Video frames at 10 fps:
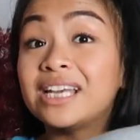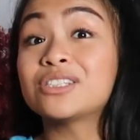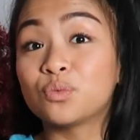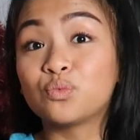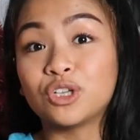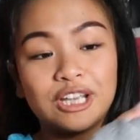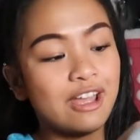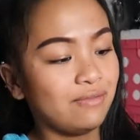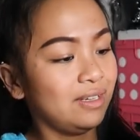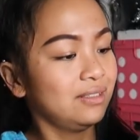it's really
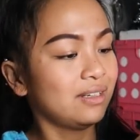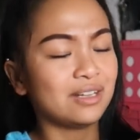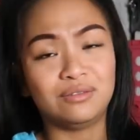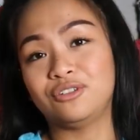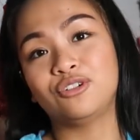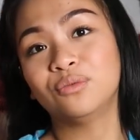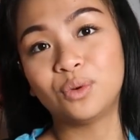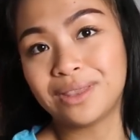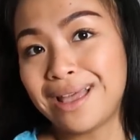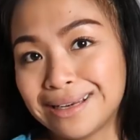heavy. I don't know
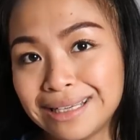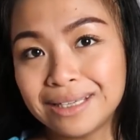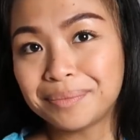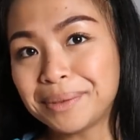what that is,